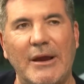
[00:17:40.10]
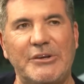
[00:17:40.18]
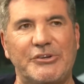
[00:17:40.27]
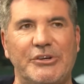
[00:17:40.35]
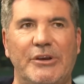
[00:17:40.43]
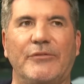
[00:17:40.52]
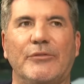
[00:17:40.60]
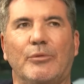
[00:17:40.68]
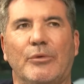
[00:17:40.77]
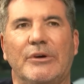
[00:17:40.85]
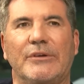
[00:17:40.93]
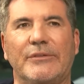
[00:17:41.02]
Lauren,
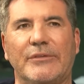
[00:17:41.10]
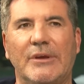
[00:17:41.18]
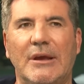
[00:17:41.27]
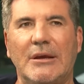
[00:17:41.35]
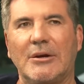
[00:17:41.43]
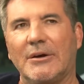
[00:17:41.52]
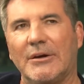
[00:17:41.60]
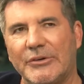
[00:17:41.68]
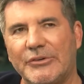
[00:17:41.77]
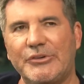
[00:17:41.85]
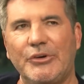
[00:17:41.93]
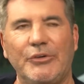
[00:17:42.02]
too, had grown through the
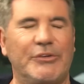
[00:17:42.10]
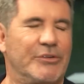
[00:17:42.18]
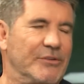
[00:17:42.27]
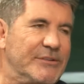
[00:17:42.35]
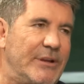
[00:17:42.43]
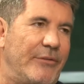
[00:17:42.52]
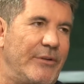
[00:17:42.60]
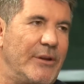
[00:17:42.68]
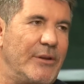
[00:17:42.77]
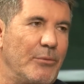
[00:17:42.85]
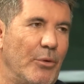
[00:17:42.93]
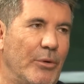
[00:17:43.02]
experience.
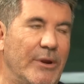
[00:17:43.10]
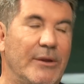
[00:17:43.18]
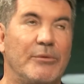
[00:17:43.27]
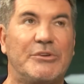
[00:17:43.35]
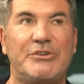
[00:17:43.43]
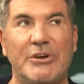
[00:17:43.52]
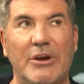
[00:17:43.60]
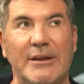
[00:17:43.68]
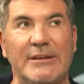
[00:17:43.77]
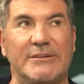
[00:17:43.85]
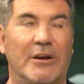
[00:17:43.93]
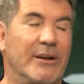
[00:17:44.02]
The accident had forced her
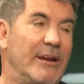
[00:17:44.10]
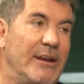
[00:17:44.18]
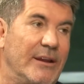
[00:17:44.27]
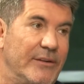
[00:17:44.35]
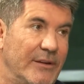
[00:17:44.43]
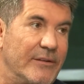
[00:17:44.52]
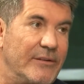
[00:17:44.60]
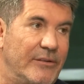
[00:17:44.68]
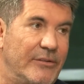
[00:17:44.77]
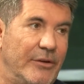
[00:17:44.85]
to step up in ways